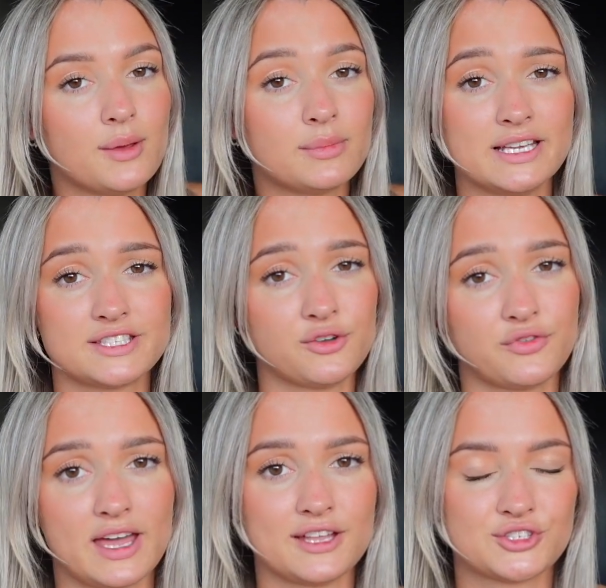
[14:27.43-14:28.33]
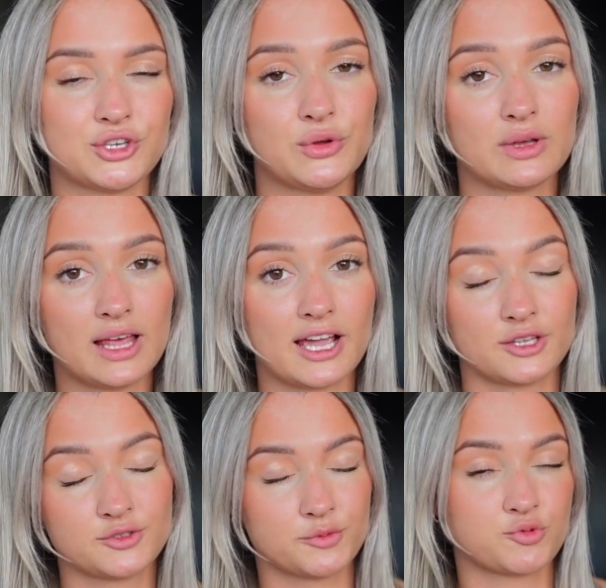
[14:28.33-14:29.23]
Please don't forget to like
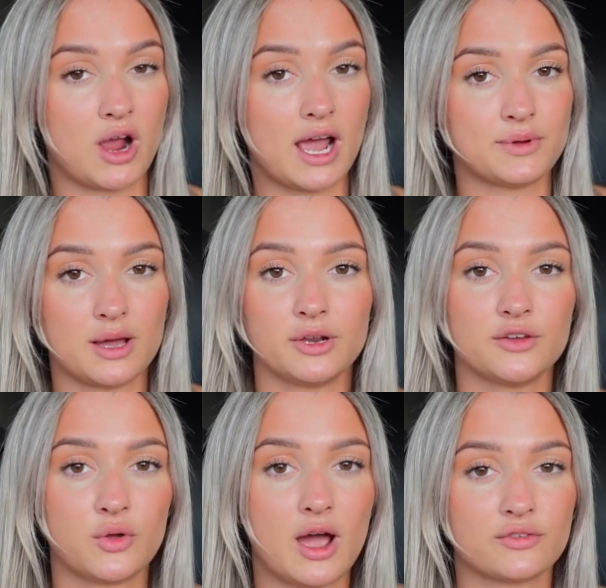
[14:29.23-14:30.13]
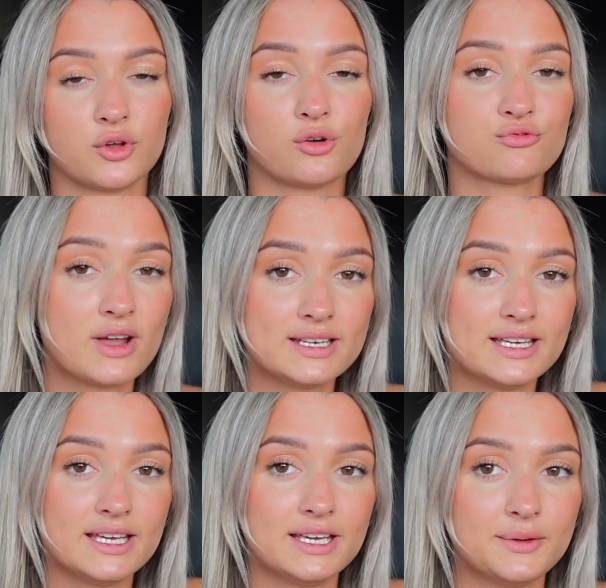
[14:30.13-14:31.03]
and subscribe down below if you haven't
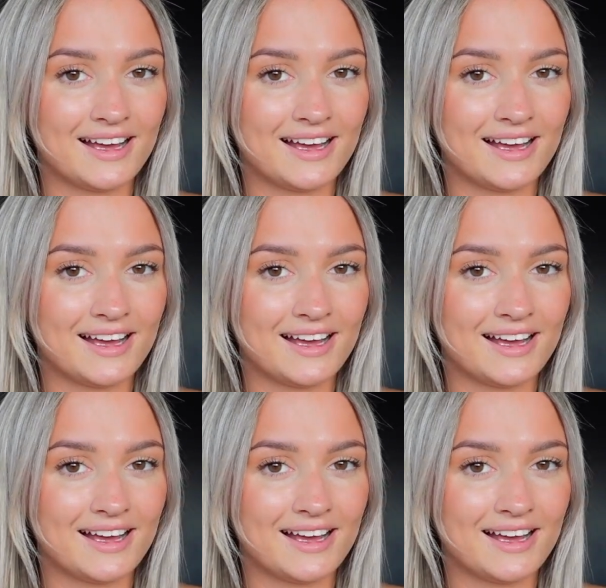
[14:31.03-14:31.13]
already.